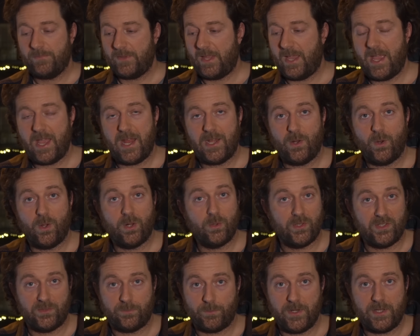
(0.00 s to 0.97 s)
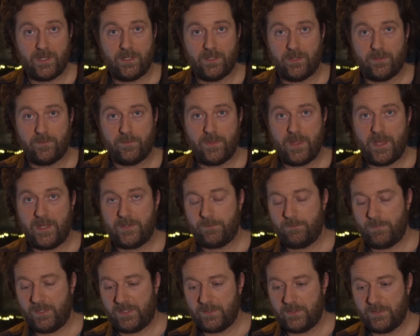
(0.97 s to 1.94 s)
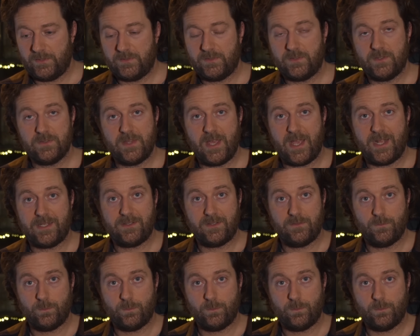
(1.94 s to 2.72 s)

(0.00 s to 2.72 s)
And always bring a lot of that, because that